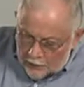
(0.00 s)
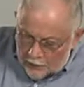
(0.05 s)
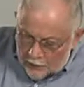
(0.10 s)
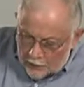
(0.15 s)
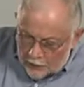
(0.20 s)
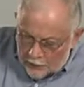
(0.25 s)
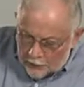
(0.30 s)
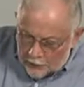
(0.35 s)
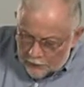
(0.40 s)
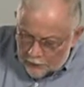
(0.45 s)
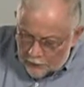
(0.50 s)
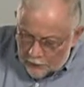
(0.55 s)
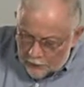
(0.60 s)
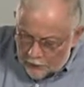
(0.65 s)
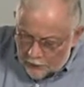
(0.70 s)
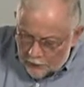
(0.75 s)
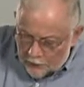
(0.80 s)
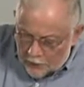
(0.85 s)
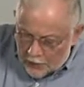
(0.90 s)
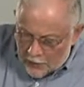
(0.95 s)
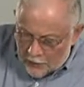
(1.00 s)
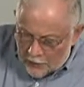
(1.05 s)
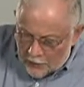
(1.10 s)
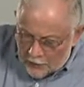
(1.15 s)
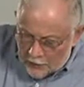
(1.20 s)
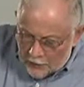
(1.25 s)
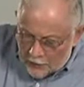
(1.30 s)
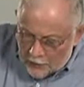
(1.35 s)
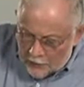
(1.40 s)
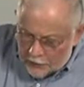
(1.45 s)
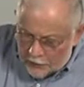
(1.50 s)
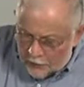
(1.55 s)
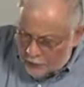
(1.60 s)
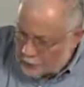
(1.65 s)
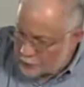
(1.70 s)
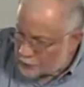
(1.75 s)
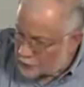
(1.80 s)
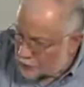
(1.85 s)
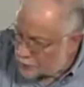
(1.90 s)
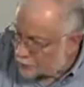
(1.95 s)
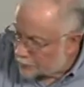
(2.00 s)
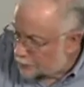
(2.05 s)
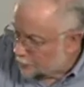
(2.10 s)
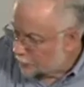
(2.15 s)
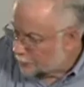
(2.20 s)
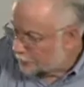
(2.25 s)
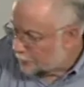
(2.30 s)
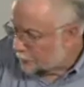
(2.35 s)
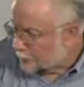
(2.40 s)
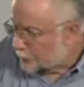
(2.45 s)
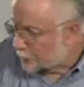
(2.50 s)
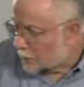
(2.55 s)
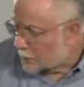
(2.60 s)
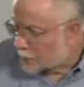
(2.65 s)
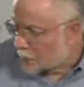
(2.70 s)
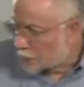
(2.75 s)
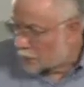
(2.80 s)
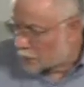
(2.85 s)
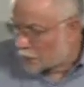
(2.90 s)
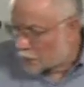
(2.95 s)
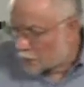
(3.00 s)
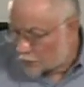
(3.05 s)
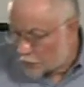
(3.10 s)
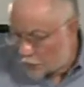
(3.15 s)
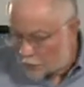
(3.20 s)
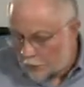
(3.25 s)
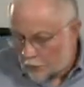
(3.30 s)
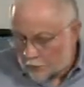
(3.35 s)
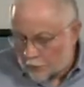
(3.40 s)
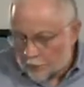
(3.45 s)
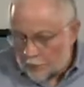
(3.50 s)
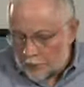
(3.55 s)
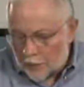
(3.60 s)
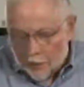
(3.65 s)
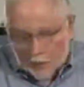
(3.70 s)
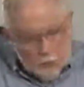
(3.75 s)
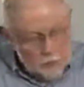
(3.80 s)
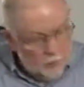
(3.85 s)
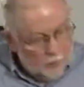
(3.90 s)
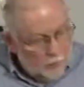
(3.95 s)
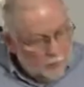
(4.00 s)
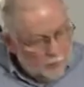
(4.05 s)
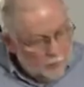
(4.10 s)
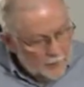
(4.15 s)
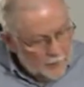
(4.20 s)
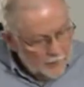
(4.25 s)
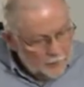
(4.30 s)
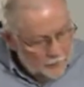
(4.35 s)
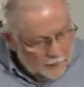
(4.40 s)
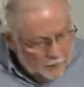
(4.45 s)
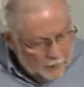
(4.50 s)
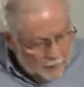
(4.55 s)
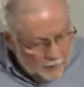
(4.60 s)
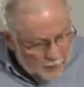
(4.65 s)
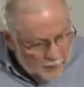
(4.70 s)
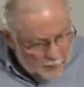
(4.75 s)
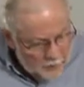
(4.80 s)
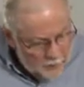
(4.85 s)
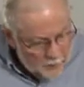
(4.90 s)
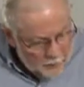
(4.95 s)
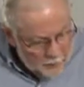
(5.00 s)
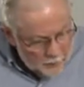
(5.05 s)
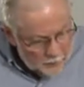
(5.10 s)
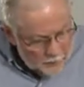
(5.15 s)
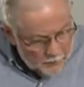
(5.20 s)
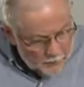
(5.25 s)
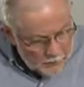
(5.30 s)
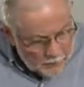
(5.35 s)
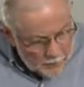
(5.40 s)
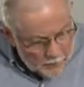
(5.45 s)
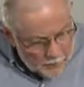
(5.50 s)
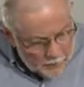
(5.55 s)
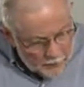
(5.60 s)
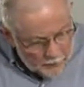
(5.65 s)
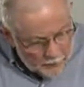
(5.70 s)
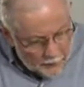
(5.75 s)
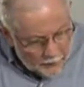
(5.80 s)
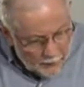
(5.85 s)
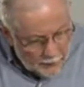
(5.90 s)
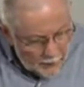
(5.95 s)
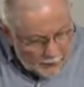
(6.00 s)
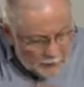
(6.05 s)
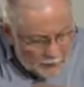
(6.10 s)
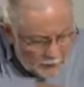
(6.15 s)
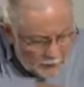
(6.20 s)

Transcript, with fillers: Then I put the nut back on there. It's important that I do hold that stem as I tighten